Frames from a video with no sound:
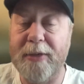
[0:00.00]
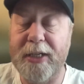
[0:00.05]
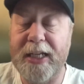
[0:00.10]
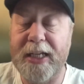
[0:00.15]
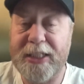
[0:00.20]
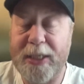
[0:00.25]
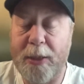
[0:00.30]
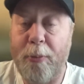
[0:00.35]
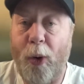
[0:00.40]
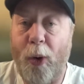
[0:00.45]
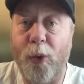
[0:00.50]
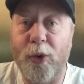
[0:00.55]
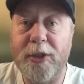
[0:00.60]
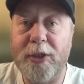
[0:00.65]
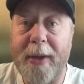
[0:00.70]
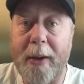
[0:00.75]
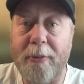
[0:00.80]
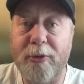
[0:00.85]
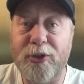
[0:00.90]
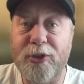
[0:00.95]
it's important to
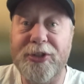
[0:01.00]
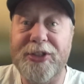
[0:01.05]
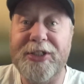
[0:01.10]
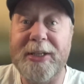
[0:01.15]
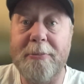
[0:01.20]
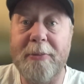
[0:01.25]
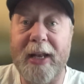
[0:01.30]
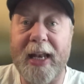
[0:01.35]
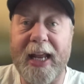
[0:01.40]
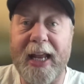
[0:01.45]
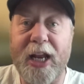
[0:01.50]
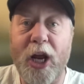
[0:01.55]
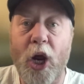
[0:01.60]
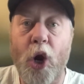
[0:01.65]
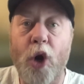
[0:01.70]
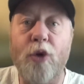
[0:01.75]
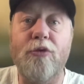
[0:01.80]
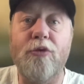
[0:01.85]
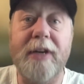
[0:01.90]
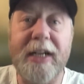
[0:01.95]
be able to simulate
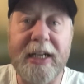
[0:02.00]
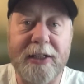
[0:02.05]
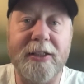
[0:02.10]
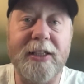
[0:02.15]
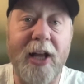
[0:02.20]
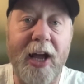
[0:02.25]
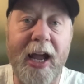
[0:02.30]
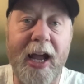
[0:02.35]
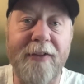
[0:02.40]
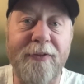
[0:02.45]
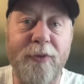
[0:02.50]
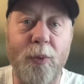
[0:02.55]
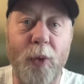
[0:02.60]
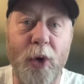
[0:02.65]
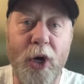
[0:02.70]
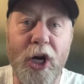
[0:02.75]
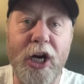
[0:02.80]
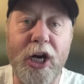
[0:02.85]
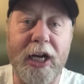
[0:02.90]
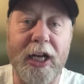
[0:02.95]
real-life
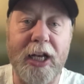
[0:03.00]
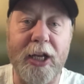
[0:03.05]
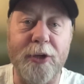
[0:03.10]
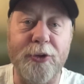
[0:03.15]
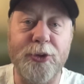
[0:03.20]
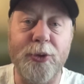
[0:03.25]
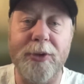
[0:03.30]
workloads.